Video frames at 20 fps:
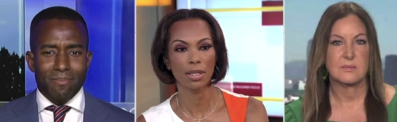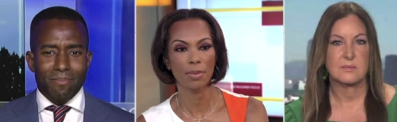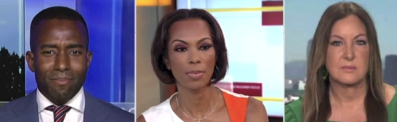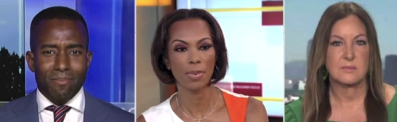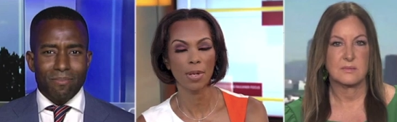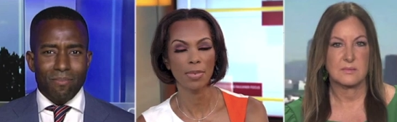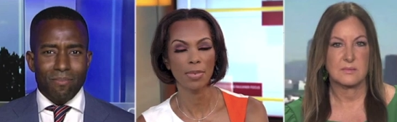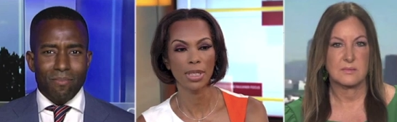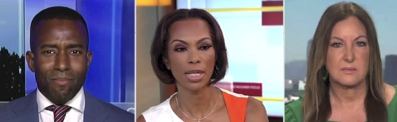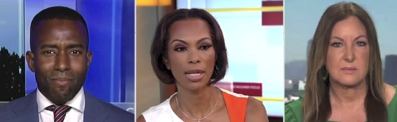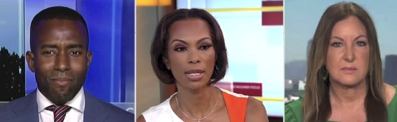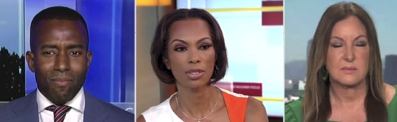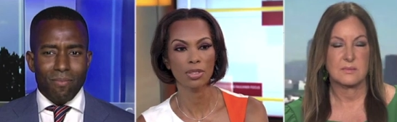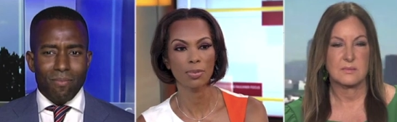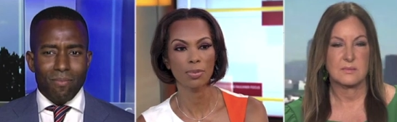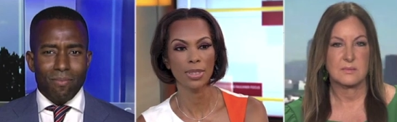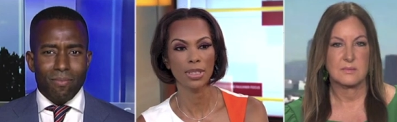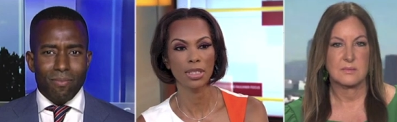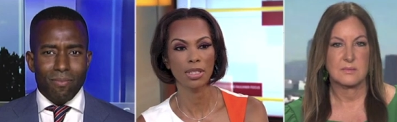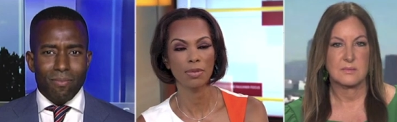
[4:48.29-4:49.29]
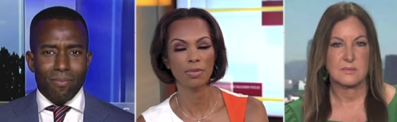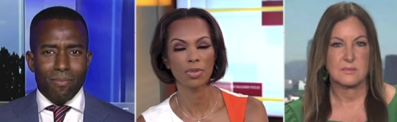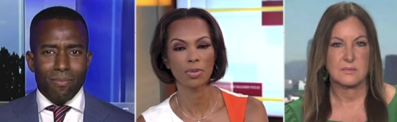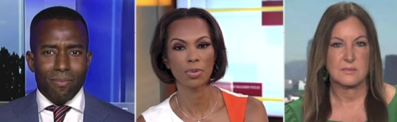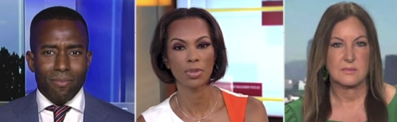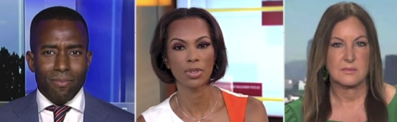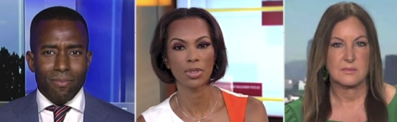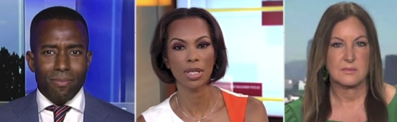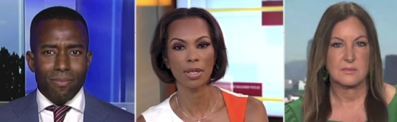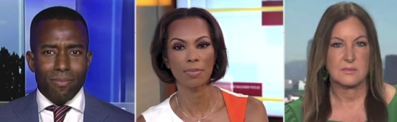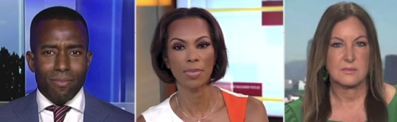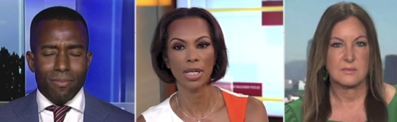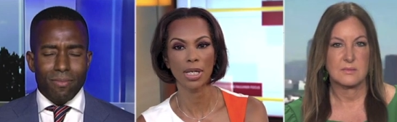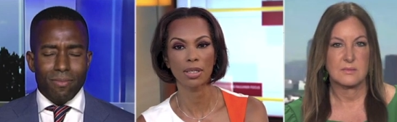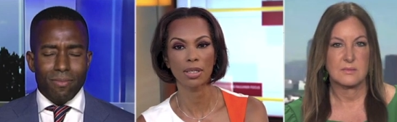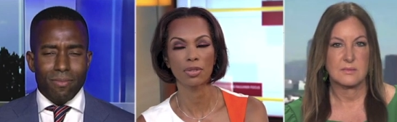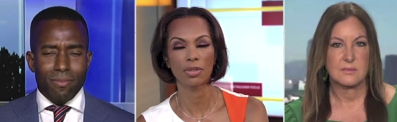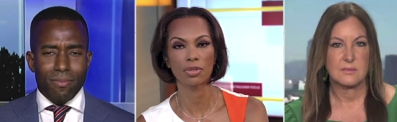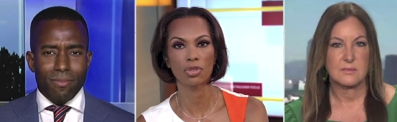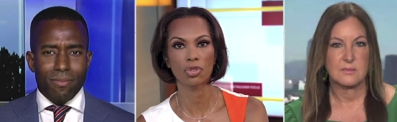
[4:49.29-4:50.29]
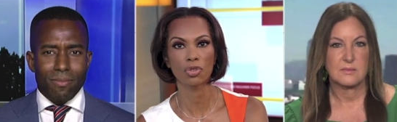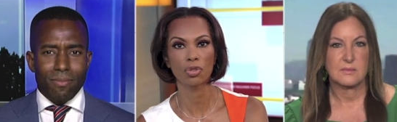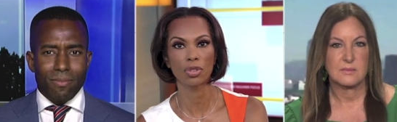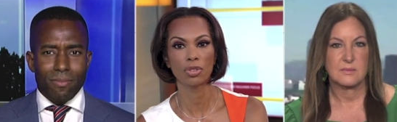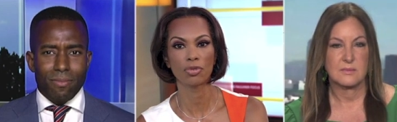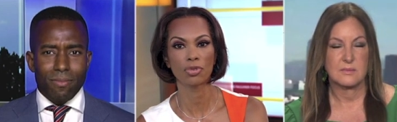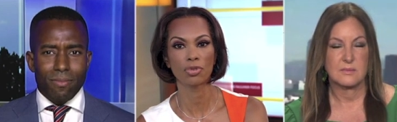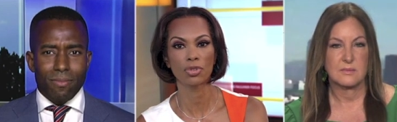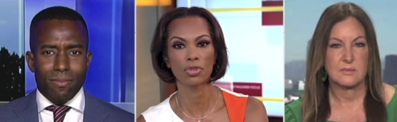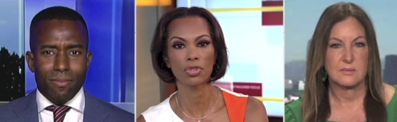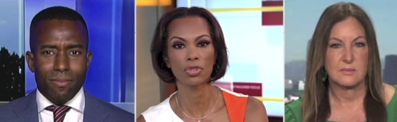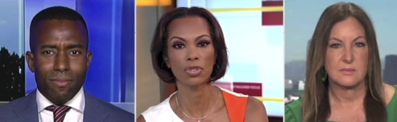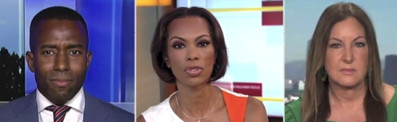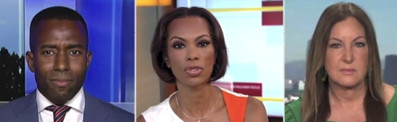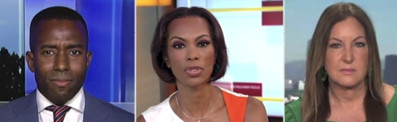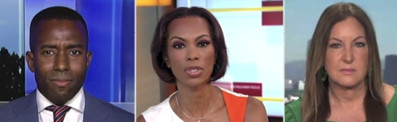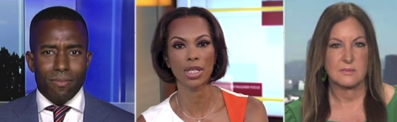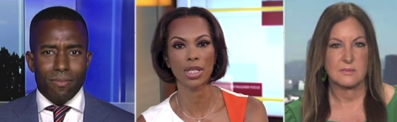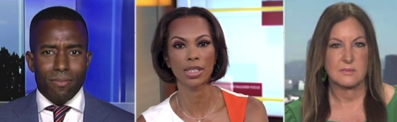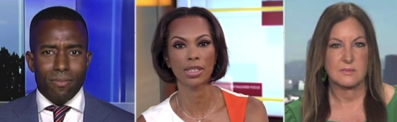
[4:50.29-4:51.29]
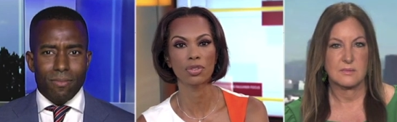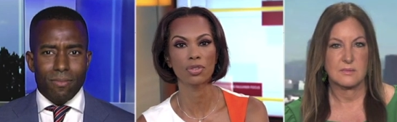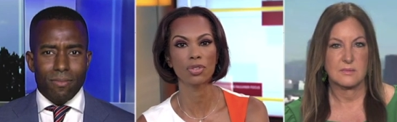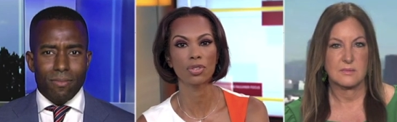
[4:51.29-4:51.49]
Speaker 1: up? I'm going to ask my team to put that back on the screen for just a second.